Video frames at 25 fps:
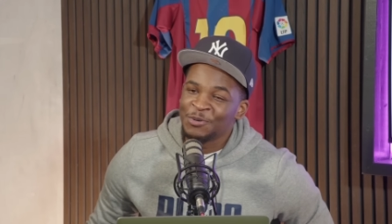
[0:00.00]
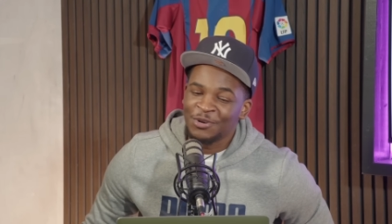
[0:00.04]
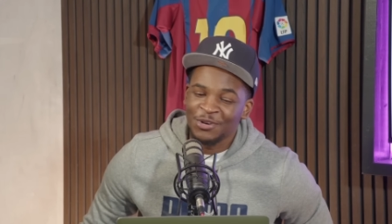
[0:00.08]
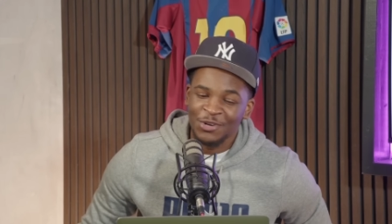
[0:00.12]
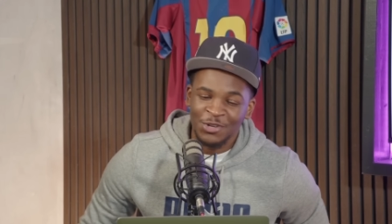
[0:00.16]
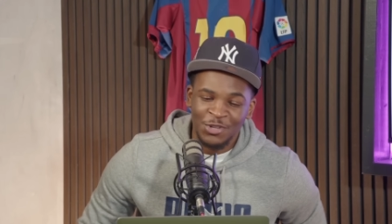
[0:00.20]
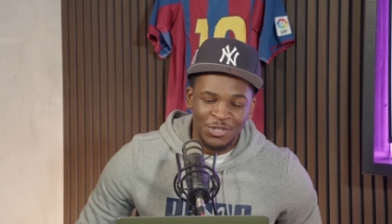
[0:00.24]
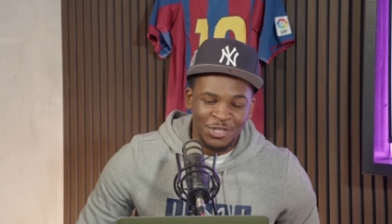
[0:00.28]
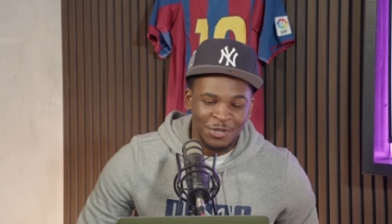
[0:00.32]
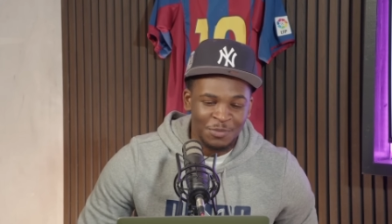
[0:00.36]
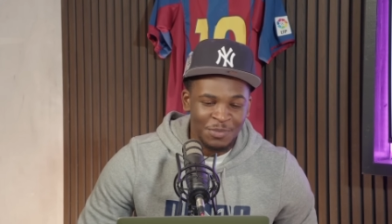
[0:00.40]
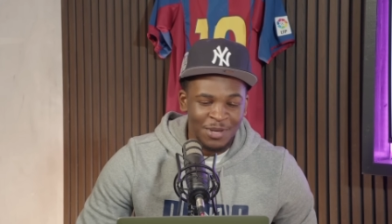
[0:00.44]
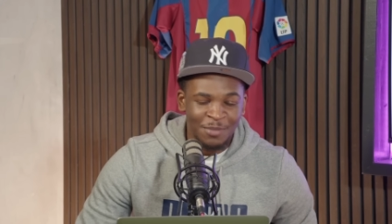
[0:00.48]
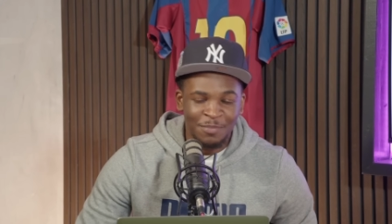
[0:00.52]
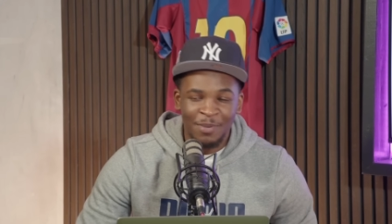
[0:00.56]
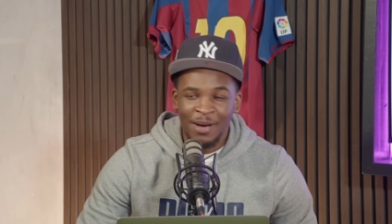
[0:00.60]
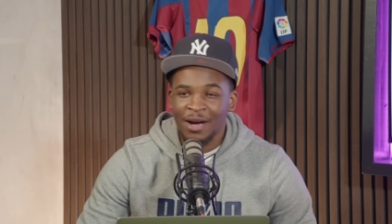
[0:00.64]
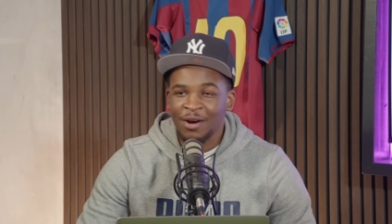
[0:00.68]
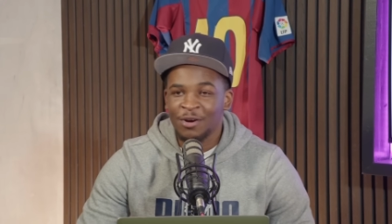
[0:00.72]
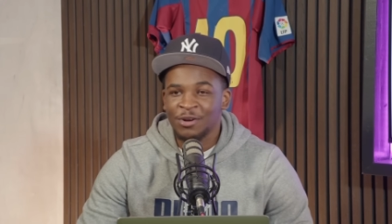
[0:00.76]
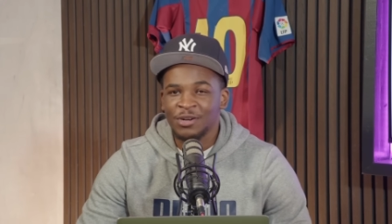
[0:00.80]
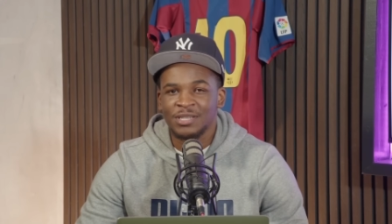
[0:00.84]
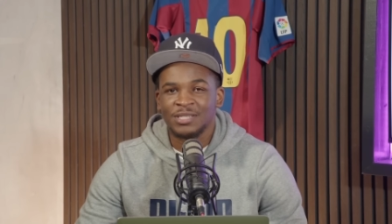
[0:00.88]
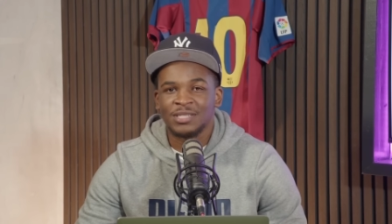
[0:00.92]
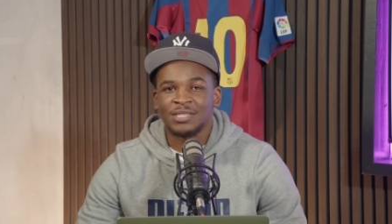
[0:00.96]
good to be back,
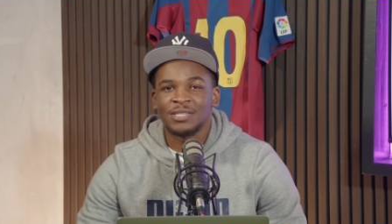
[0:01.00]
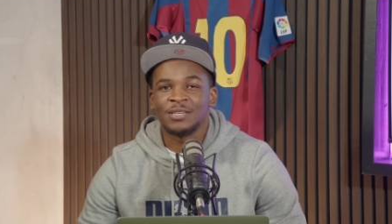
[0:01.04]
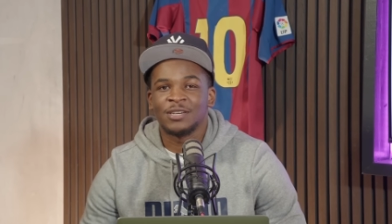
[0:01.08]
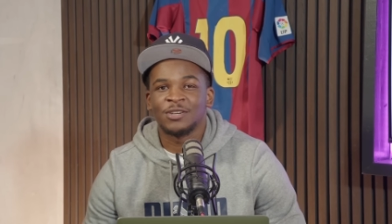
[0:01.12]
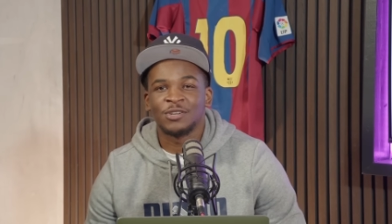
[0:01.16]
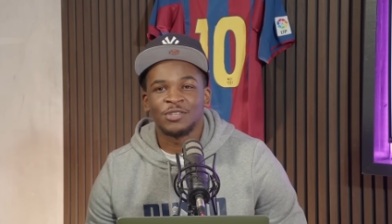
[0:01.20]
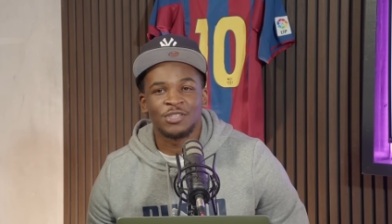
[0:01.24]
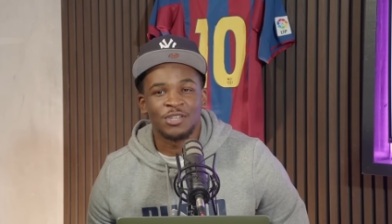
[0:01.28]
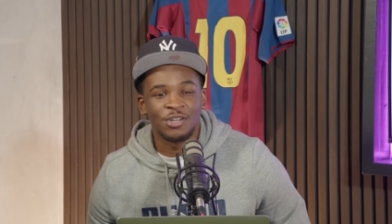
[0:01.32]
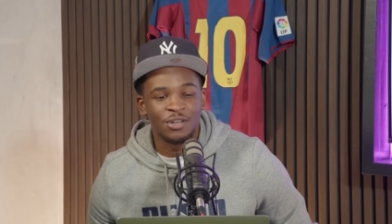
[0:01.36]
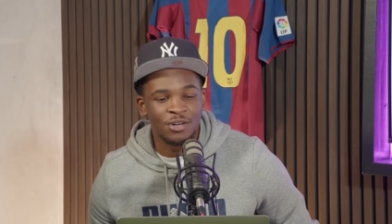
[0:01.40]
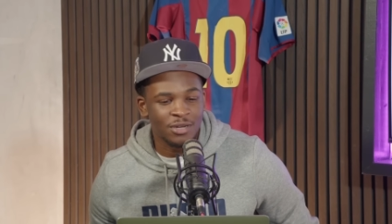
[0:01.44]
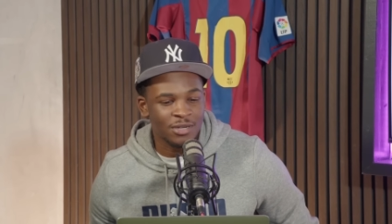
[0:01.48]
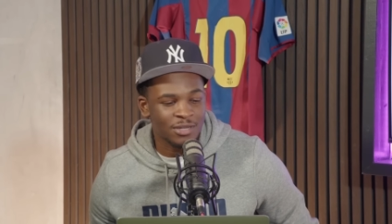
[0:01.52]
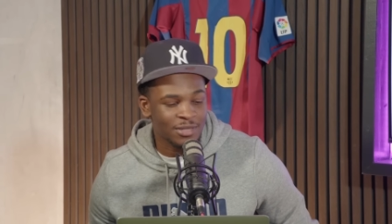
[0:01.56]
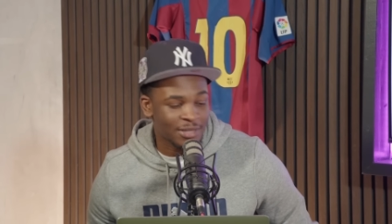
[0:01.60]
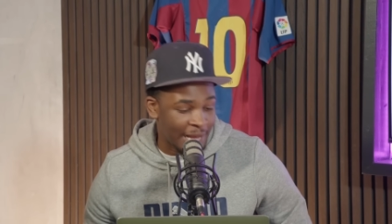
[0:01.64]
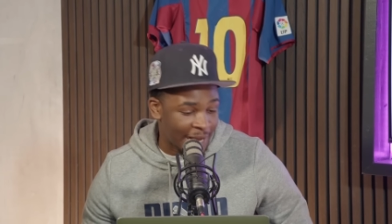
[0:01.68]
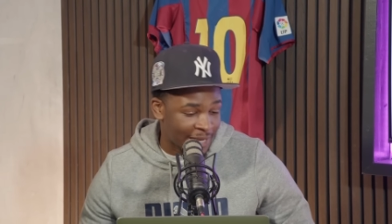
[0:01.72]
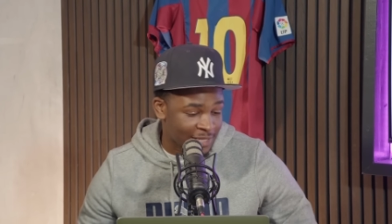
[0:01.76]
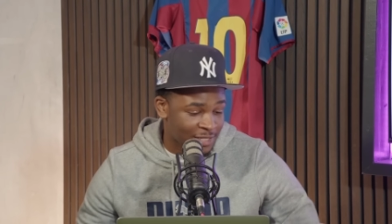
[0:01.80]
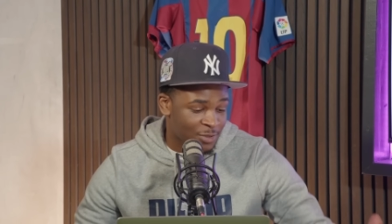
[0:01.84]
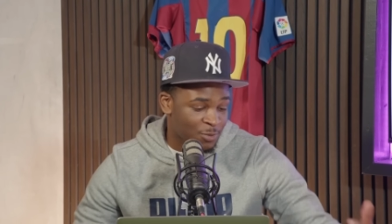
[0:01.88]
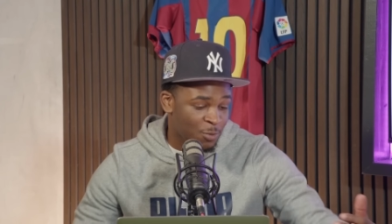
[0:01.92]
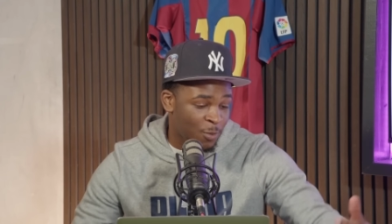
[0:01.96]
honestly. Because look,
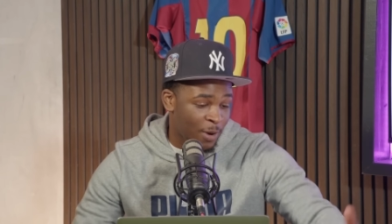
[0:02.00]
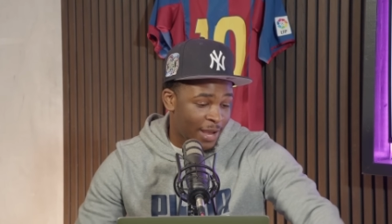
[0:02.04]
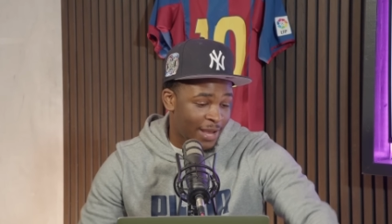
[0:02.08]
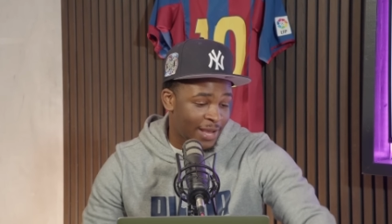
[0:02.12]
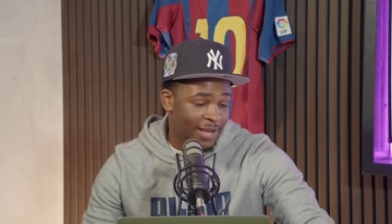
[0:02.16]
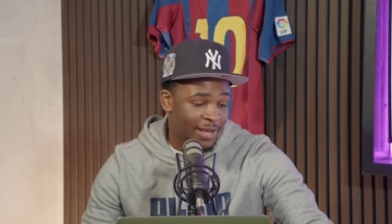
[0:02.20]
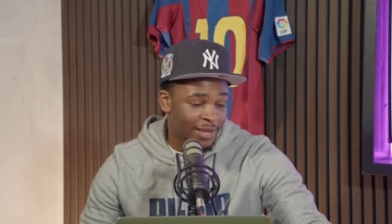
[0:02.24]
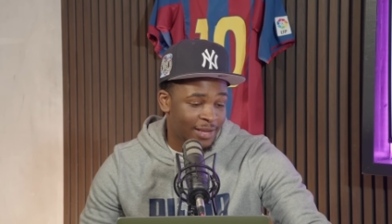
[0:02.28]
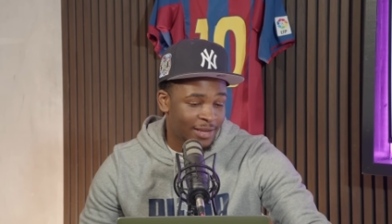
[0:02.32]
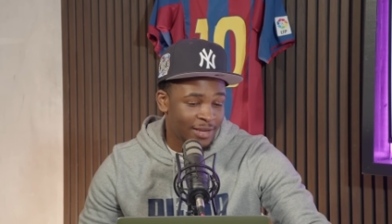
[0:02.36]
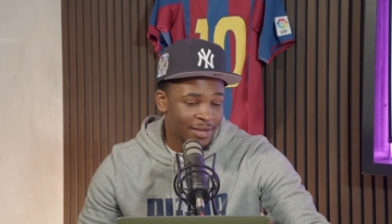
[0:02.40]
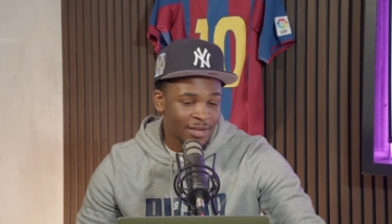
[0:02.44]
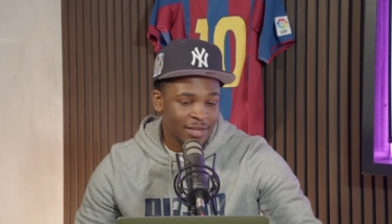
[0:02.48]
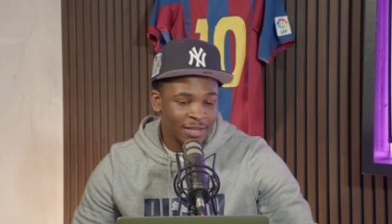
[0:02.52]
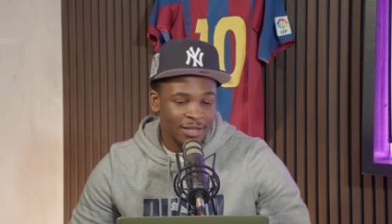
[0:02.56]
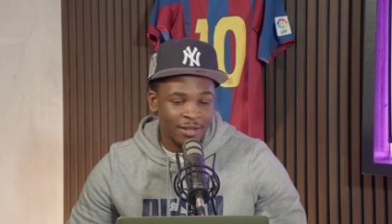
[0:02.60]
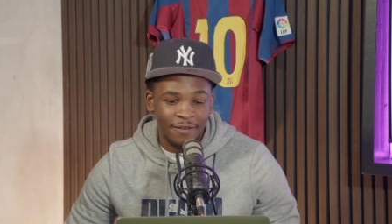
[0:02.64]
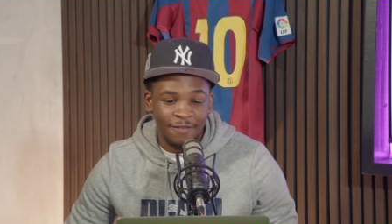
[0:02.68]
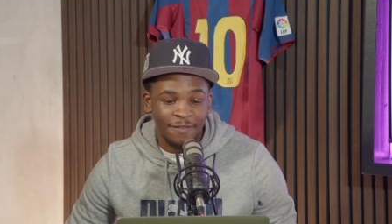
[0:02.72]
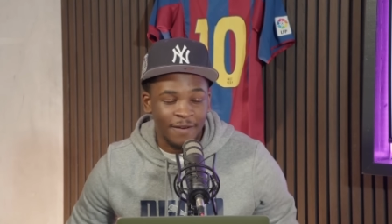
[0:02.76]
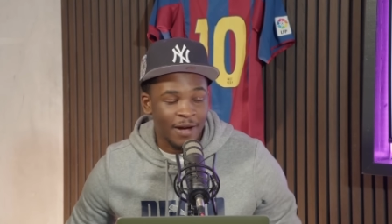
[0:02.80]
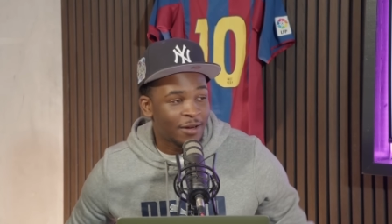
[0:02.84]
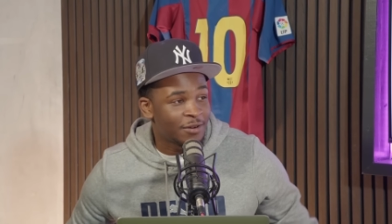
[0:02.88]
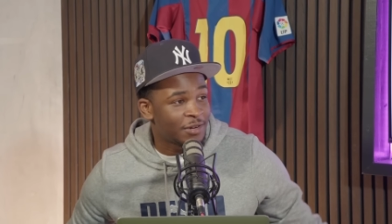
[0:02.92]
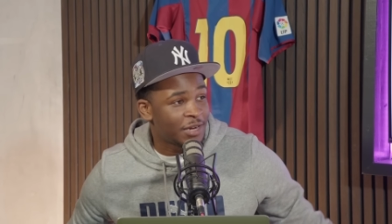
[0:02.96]
that's where the
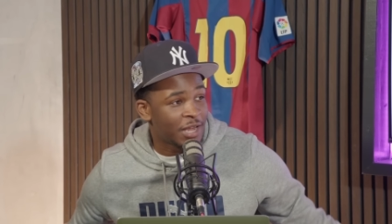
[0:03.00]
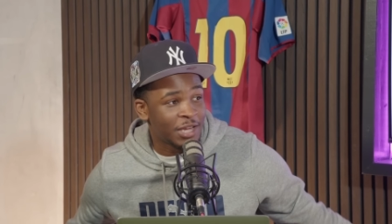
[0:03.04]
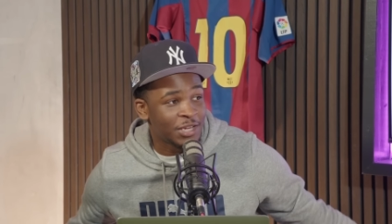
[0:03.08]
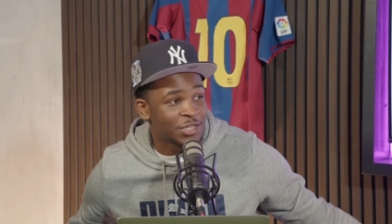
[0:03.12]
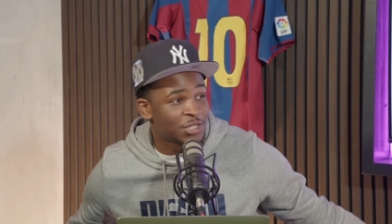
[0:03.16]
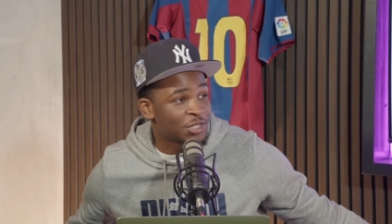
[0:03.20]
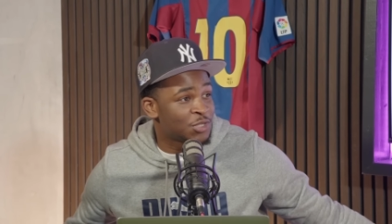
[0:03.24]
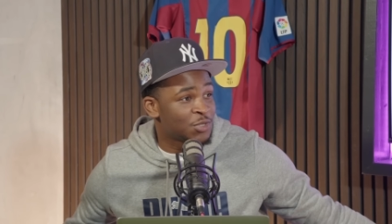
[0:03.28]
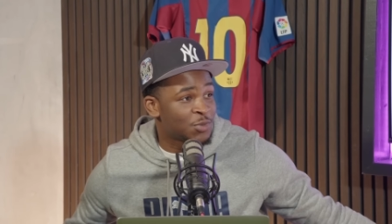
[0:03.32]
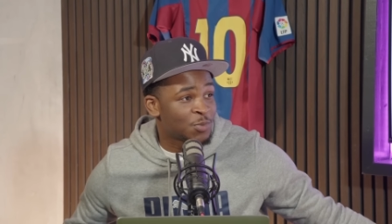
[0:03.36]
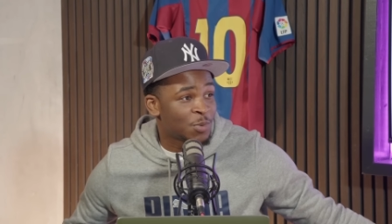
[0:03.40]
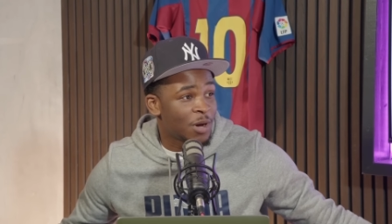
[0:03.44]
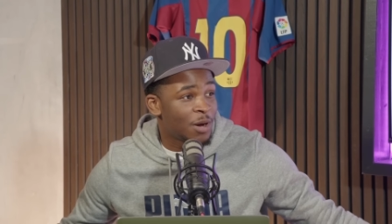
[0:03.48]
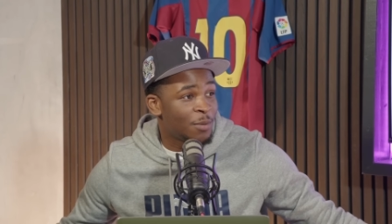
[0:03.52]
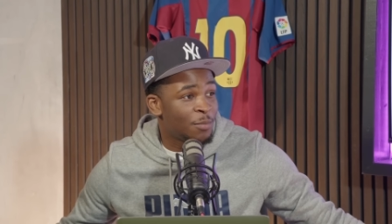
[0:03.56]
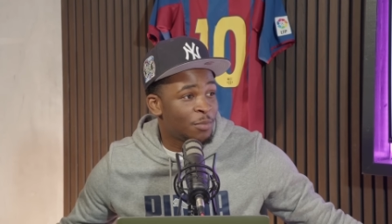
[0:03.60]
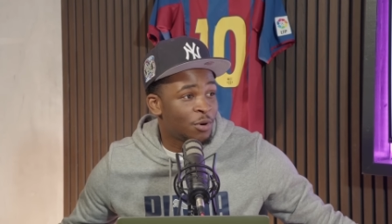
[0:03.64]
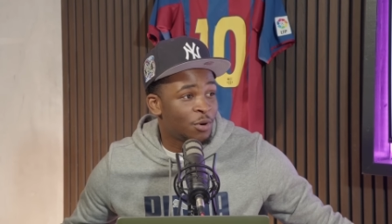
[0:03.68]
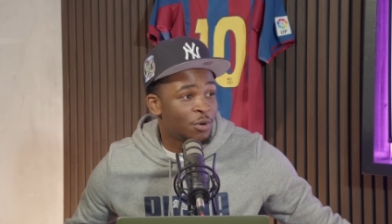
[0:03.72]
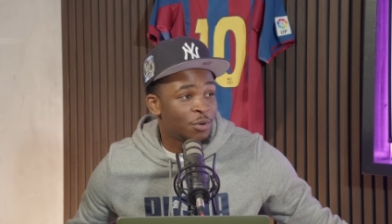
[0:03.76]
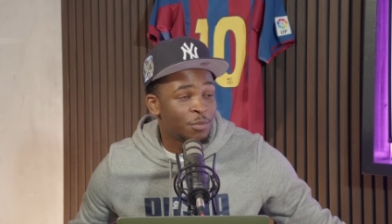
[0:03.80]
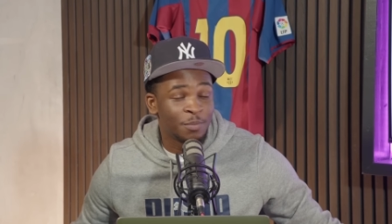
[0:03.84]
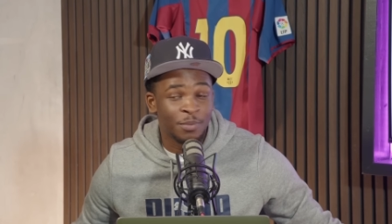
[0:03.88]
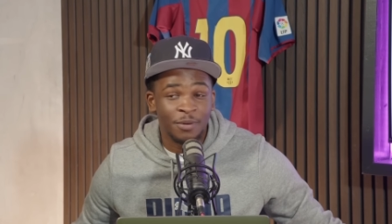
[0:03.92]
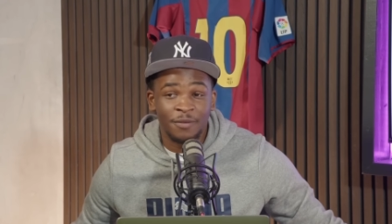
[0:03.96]
foundations were,
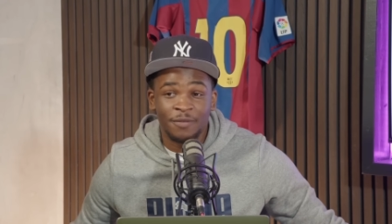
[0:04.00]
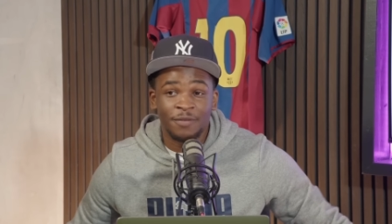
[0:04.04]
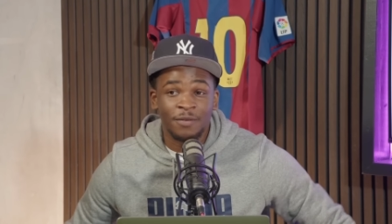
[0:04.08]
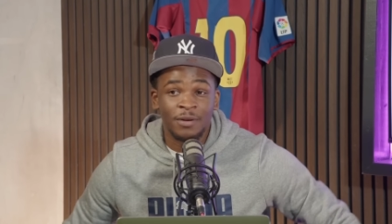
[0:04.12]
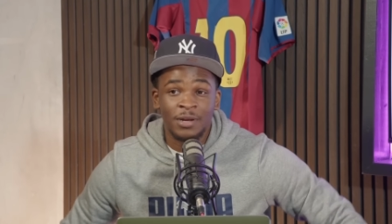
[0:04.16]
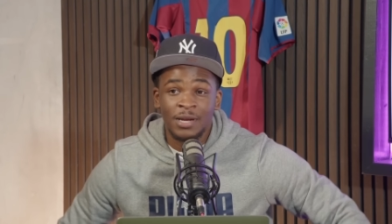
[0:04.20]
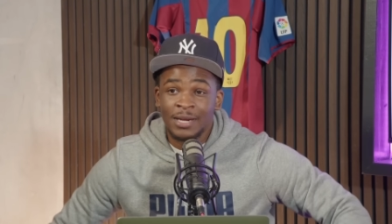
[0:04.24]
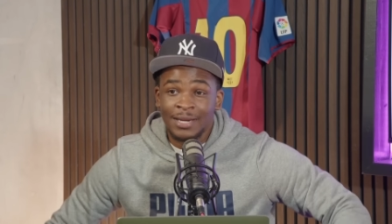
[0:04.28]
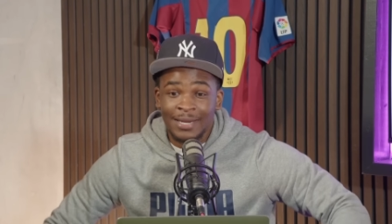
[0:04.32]
bro. 100%.